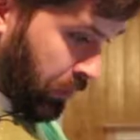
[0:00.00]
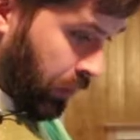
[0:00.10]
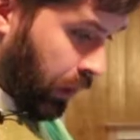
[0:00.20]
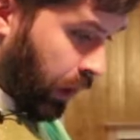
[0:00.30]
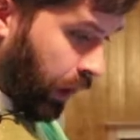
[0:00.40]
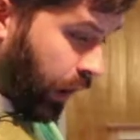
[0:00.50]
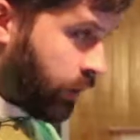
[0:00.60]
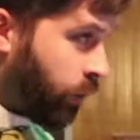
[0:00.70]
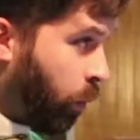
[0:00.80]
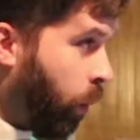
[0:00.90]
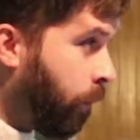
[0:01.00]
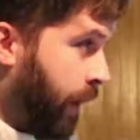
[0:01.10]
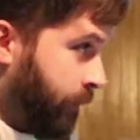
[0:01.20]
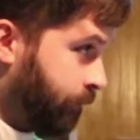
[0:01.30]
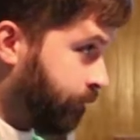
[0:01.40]
And the
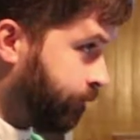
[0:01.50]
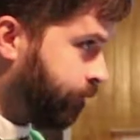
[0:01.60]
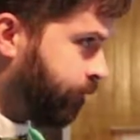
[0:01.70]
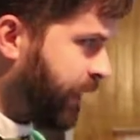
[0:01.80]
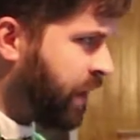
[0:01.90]
woman,